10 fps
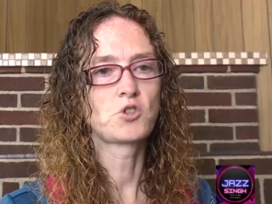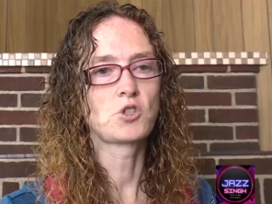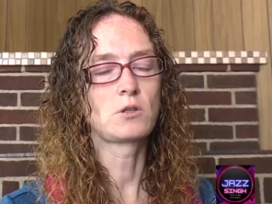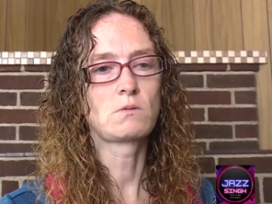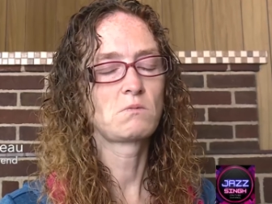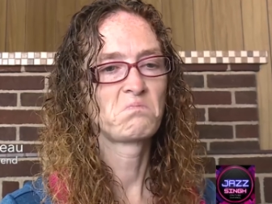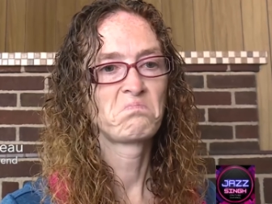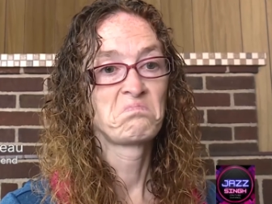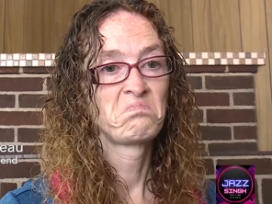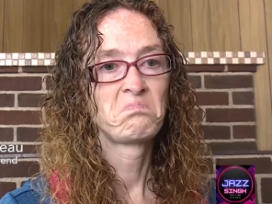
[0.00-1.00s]
She
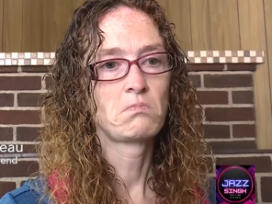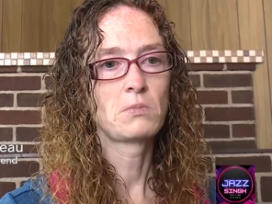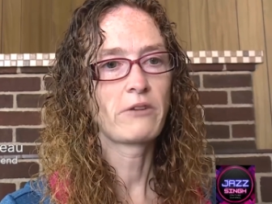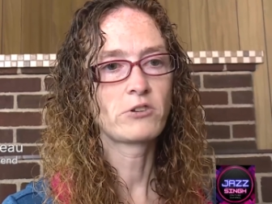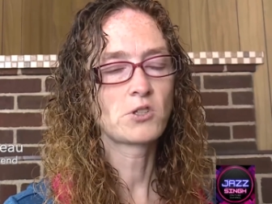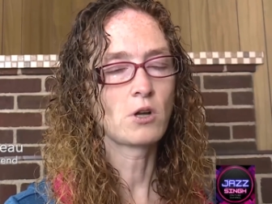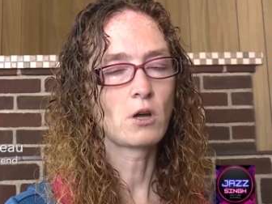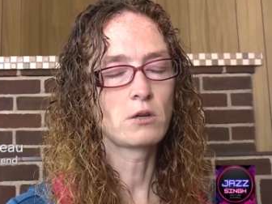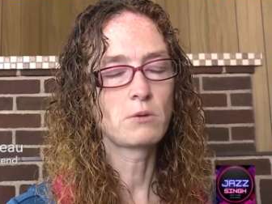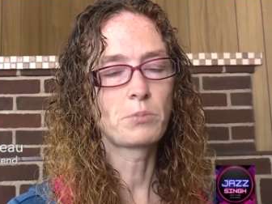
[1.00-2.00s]
never
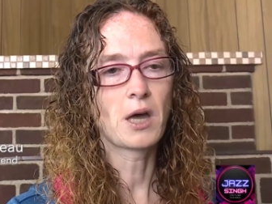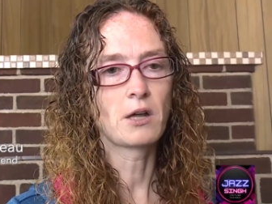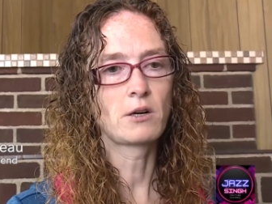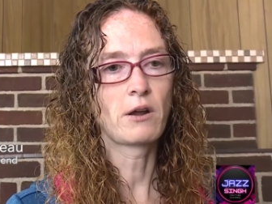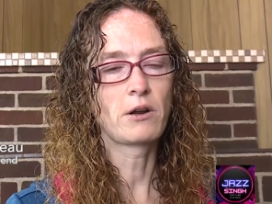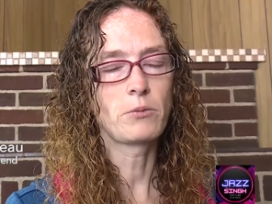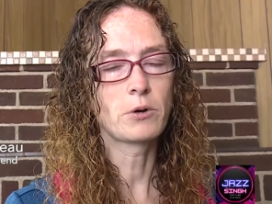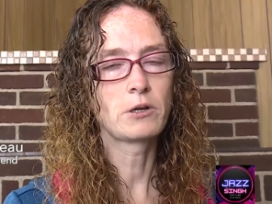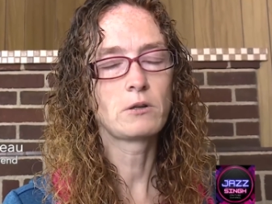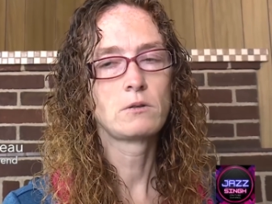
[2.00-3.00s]
saw the bad in
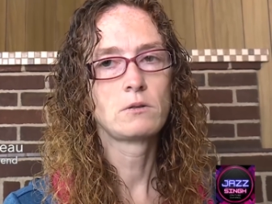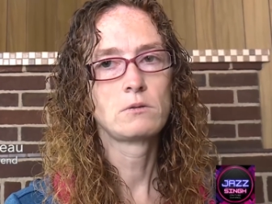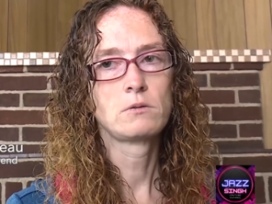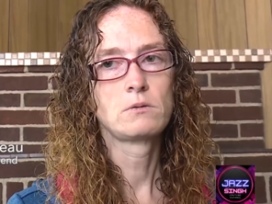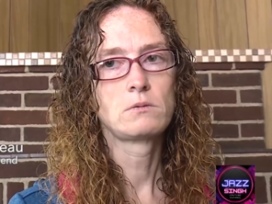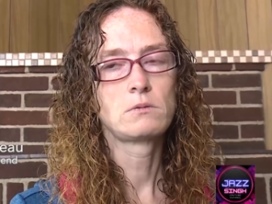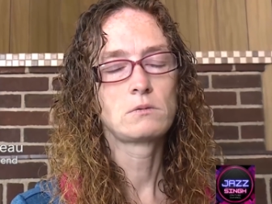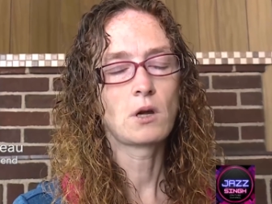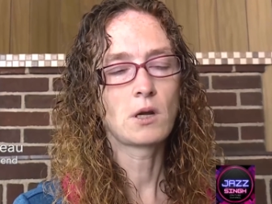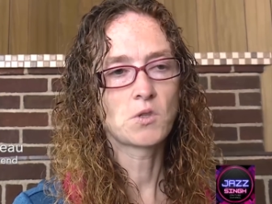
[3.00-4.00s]
anybody.
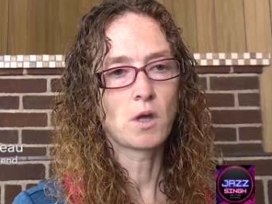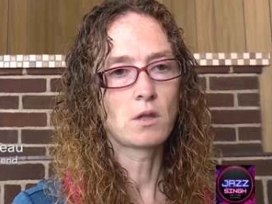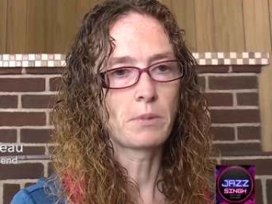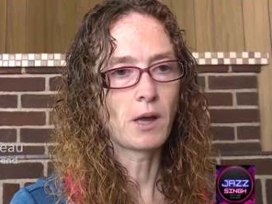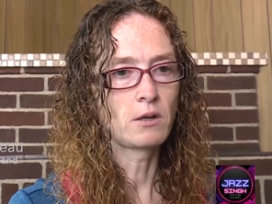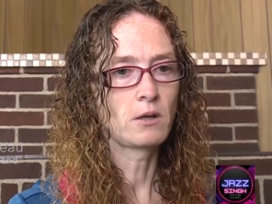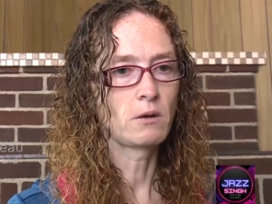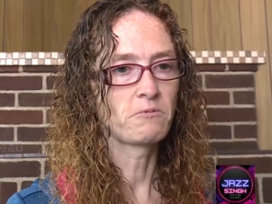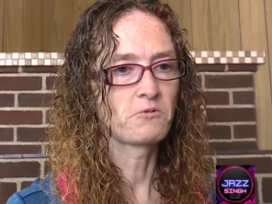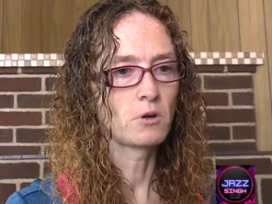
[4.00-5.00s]
I saw the bad in
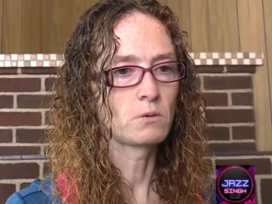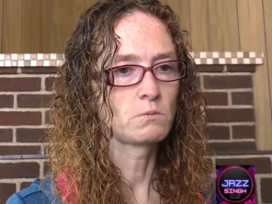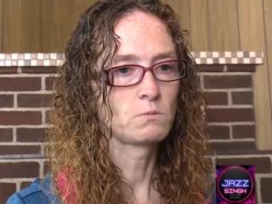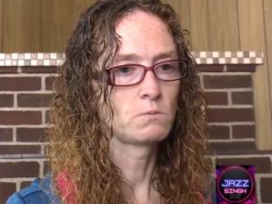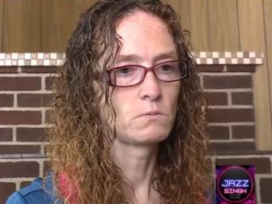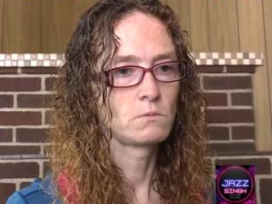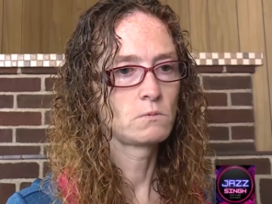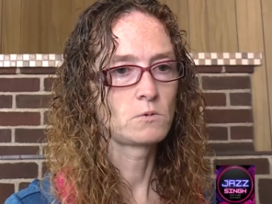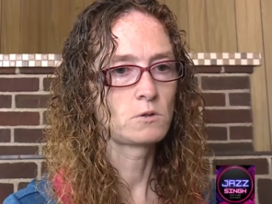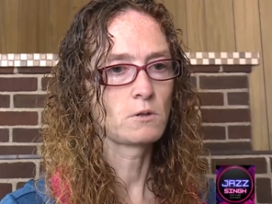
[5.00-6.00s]
him
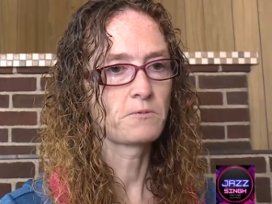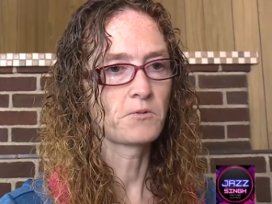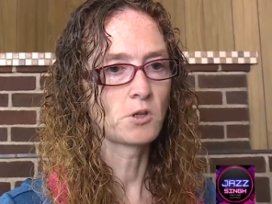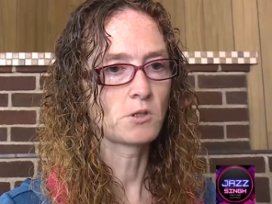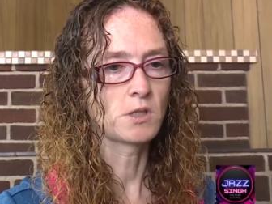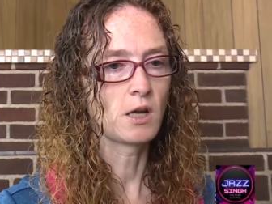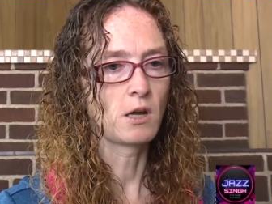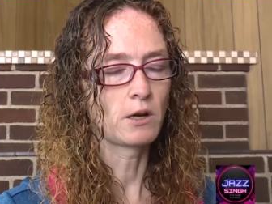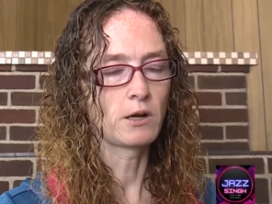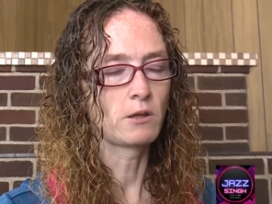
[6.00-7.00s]
from the first
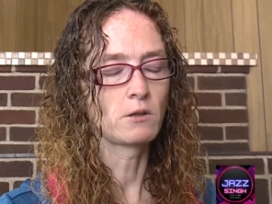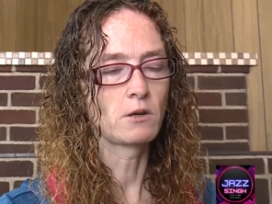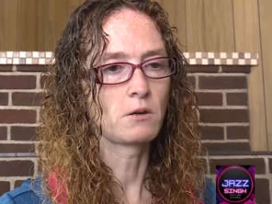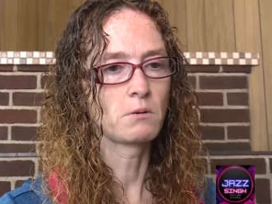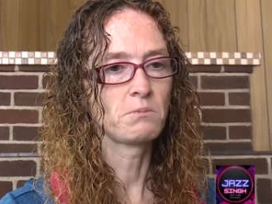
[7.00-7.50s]
day, and I didn't like